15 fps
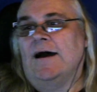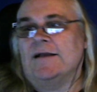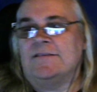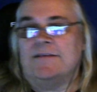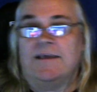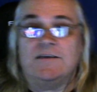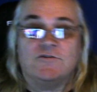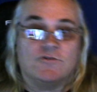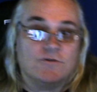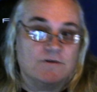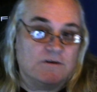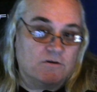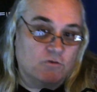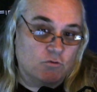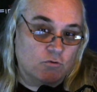Today's turned
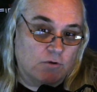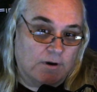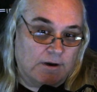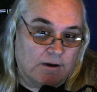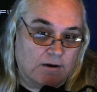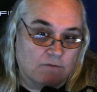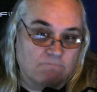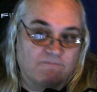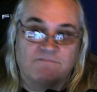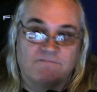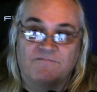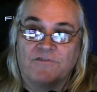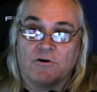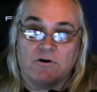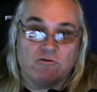into a
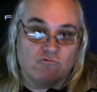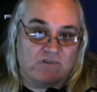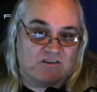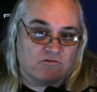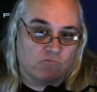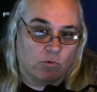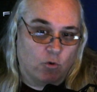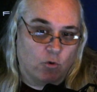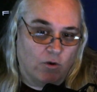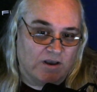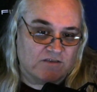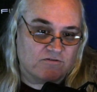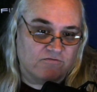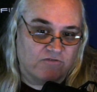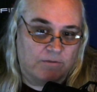very recent
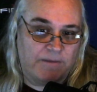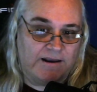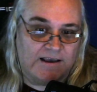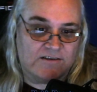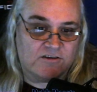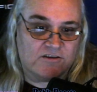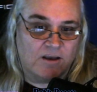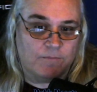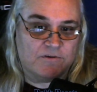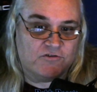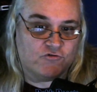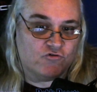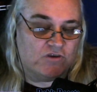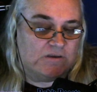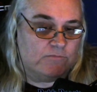request from my last couple of
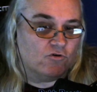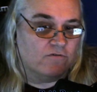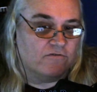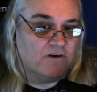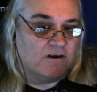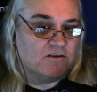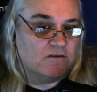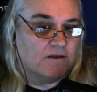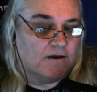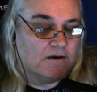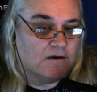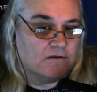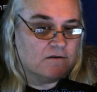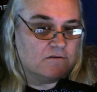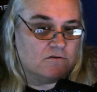streams over
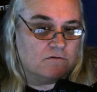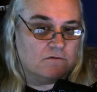on